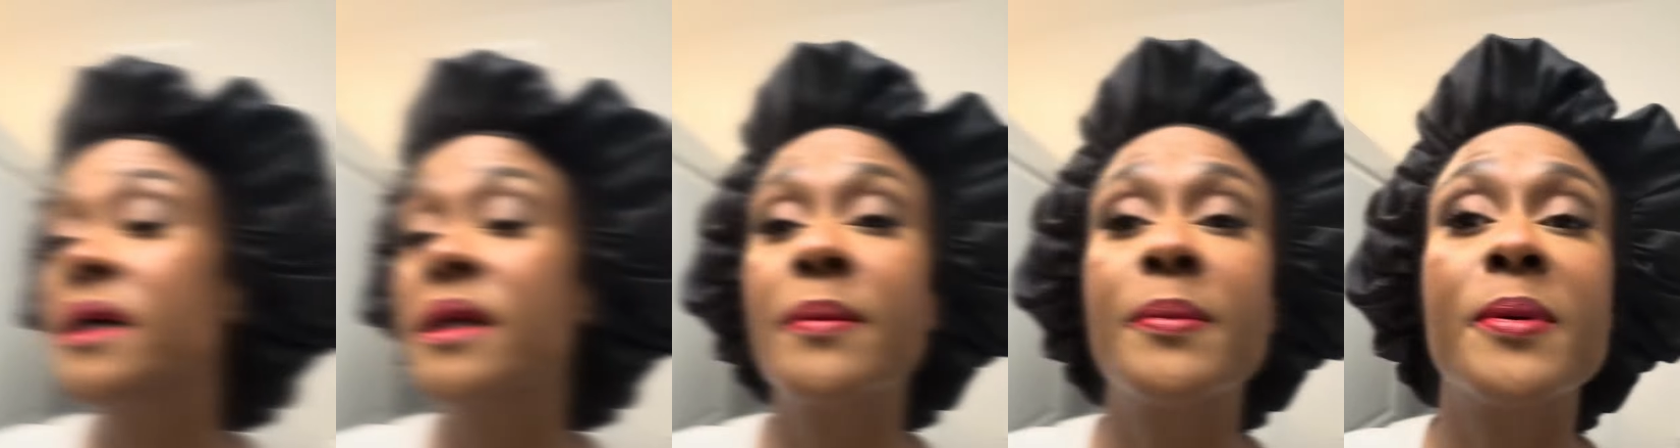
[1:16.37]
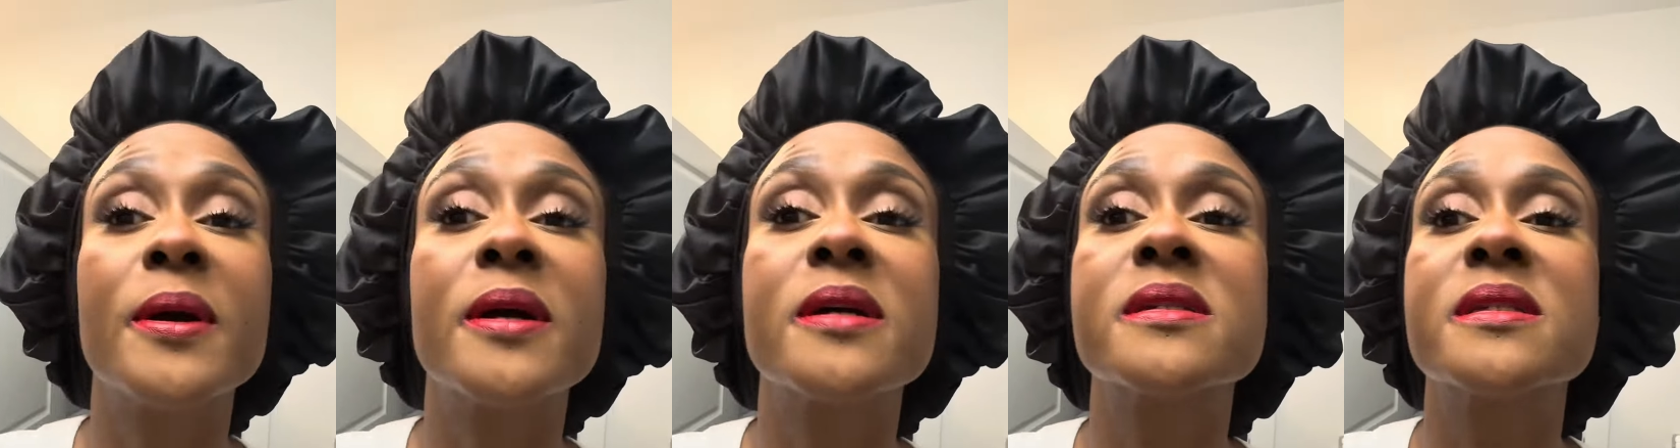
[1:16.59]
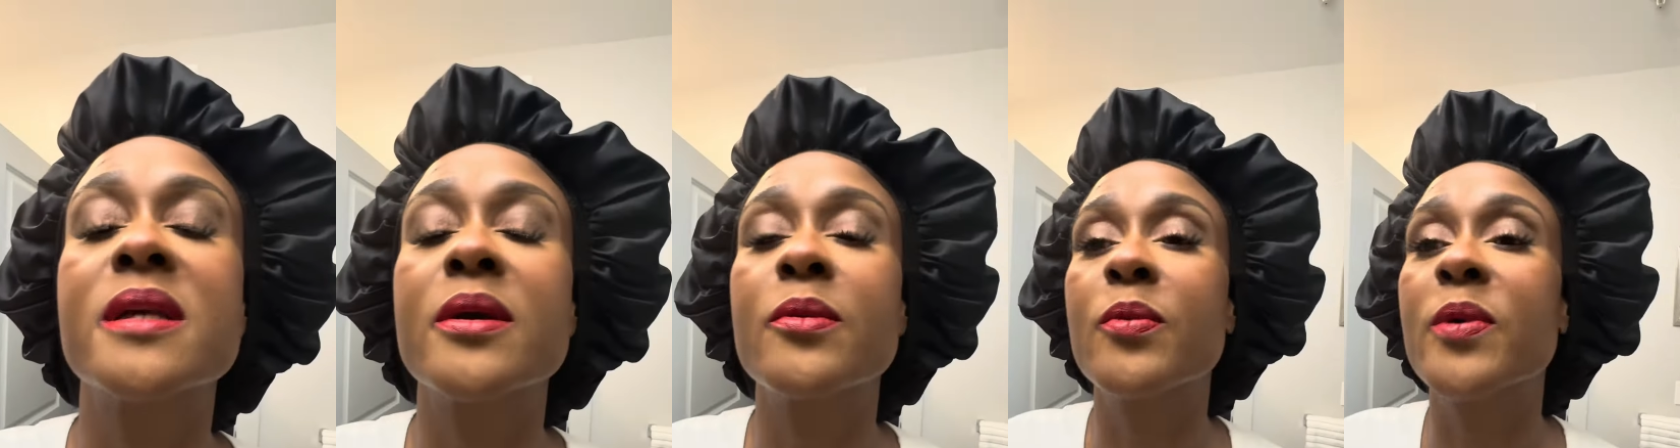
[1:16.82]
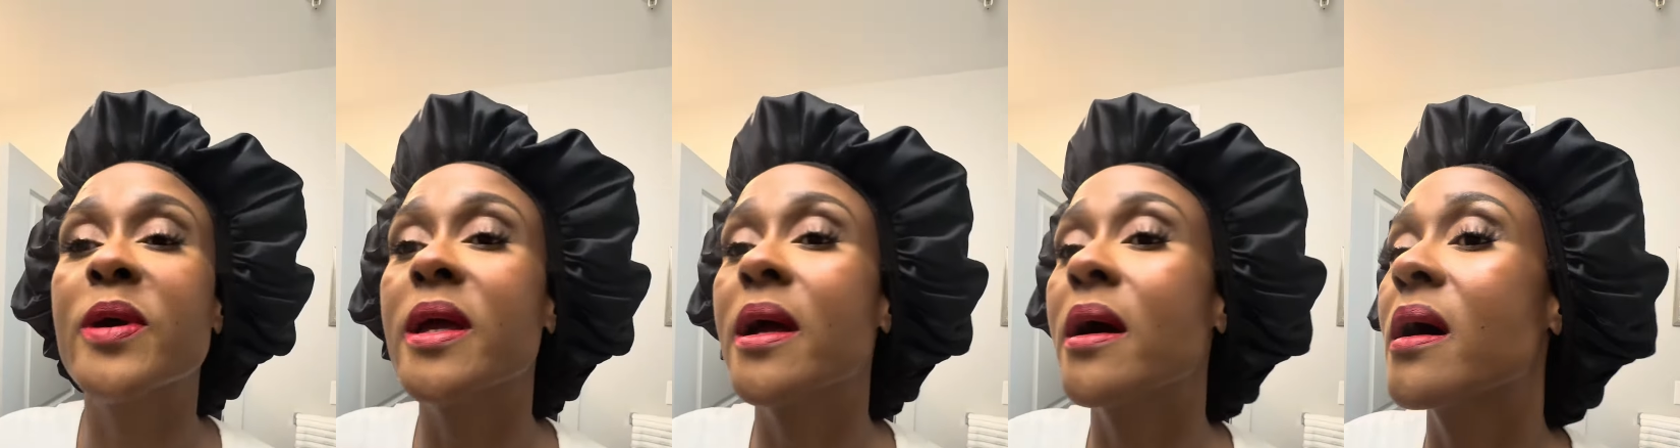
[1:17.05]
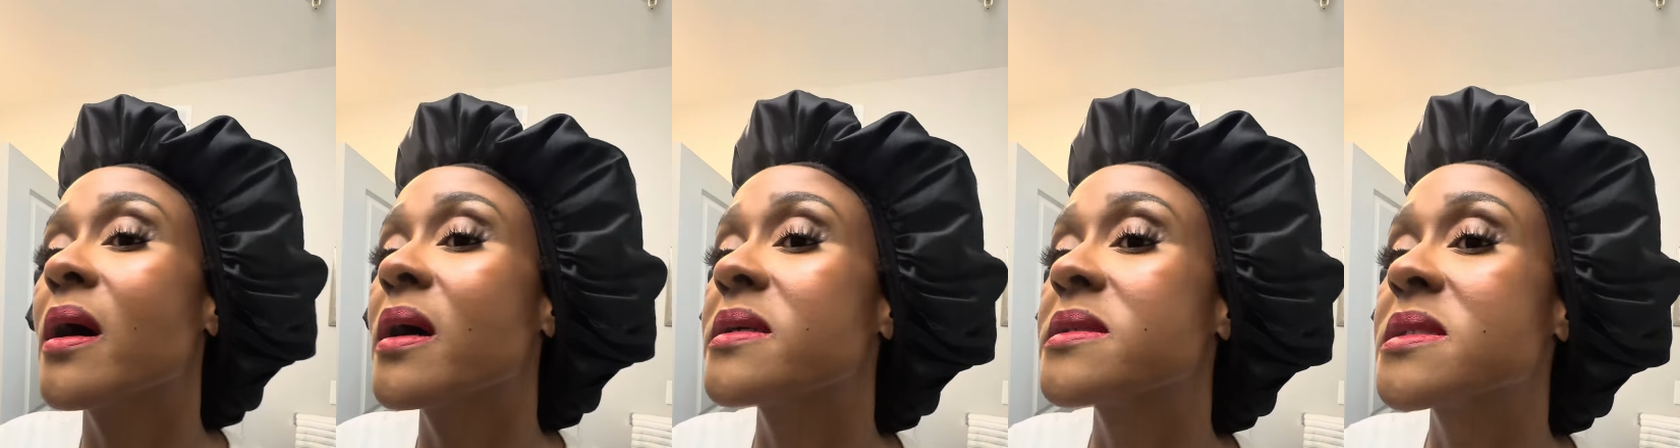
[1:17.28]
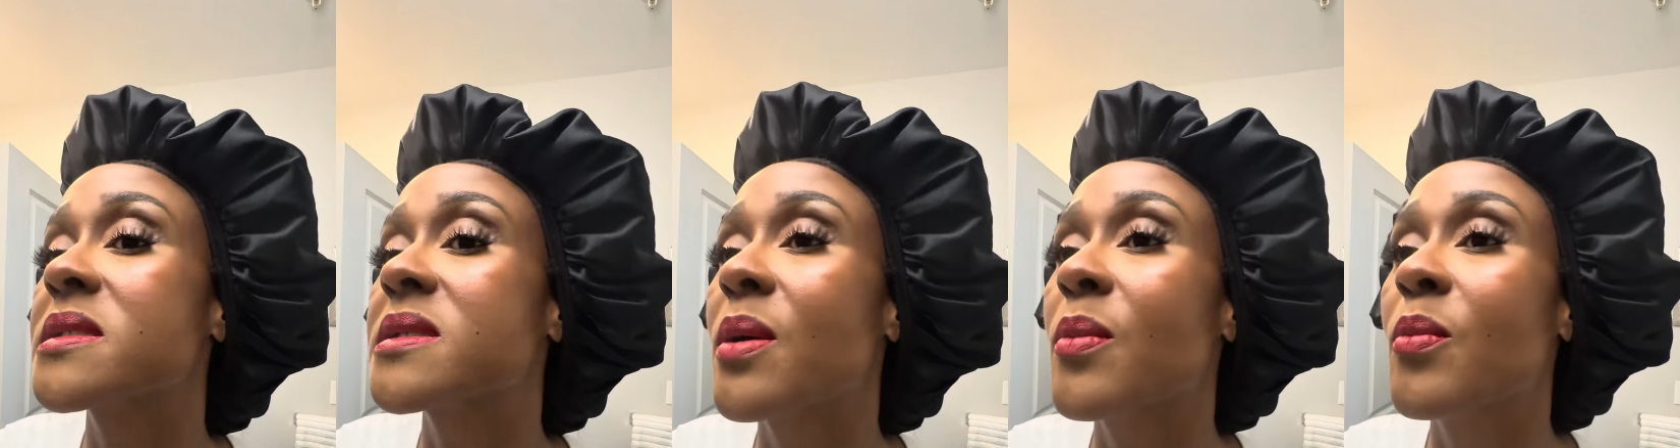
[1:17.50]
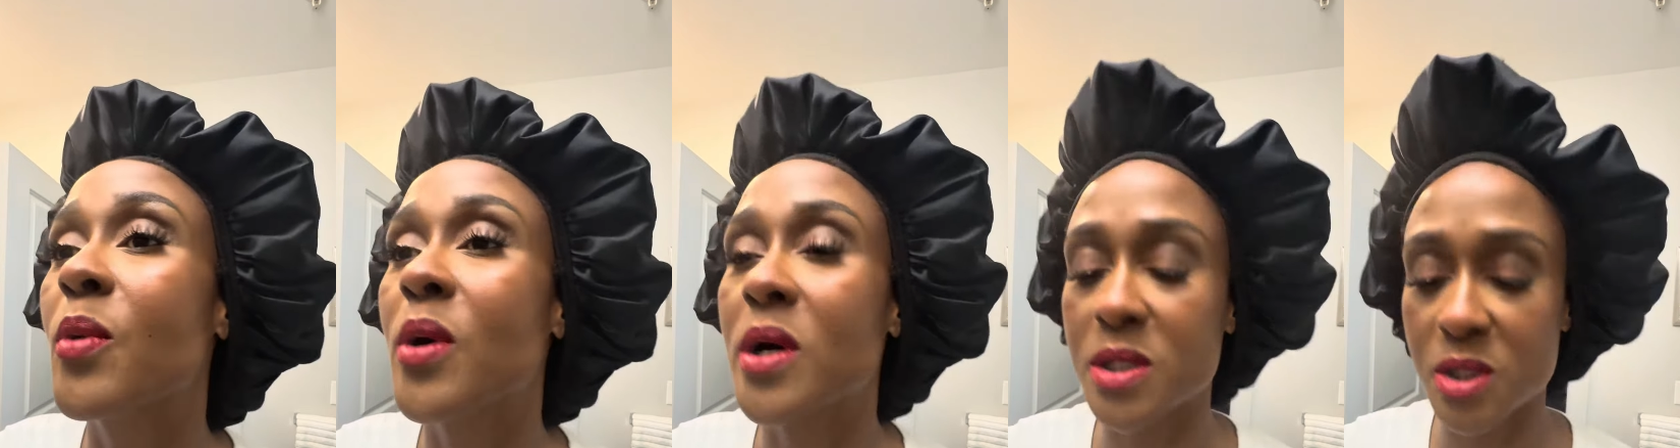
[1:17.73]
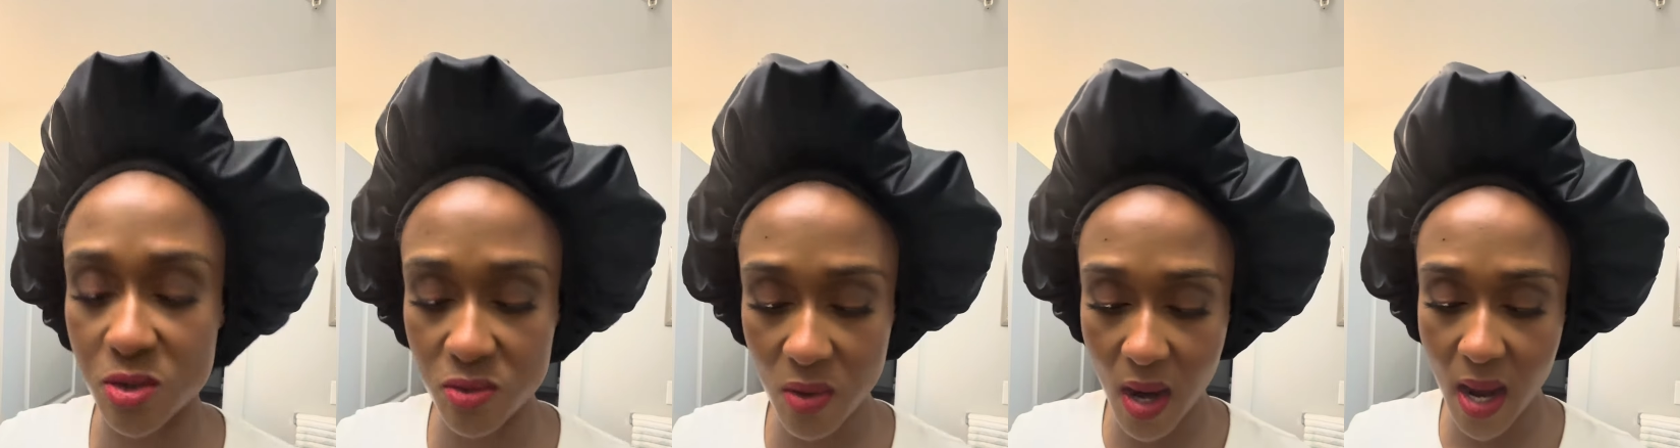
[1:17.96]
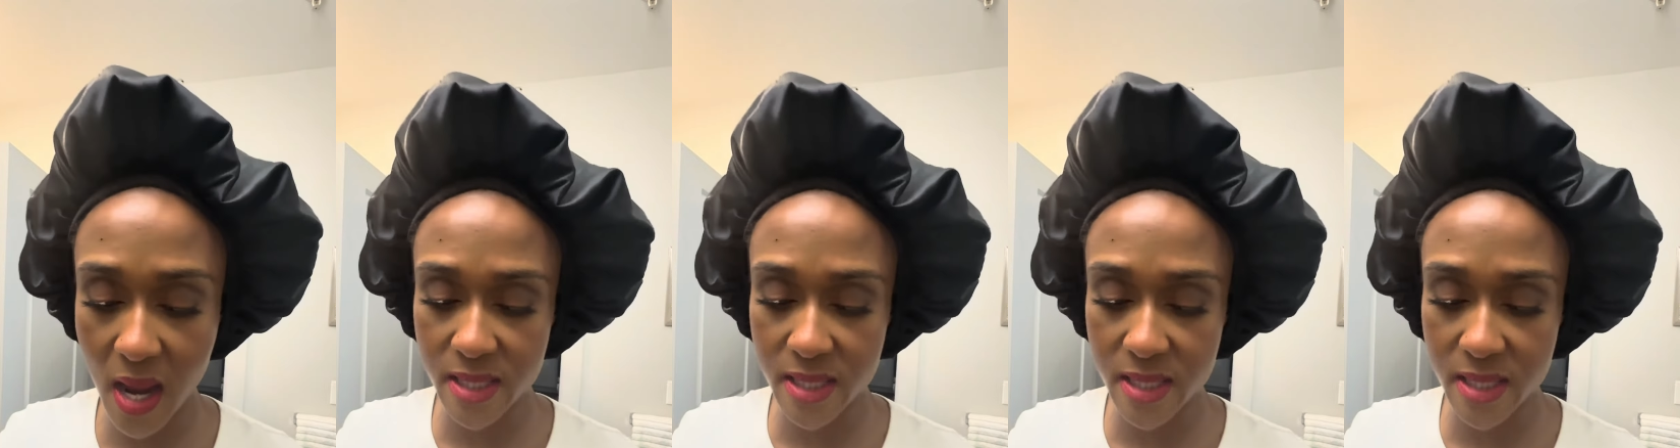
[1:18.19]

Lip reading: appears that we are somewhat dry,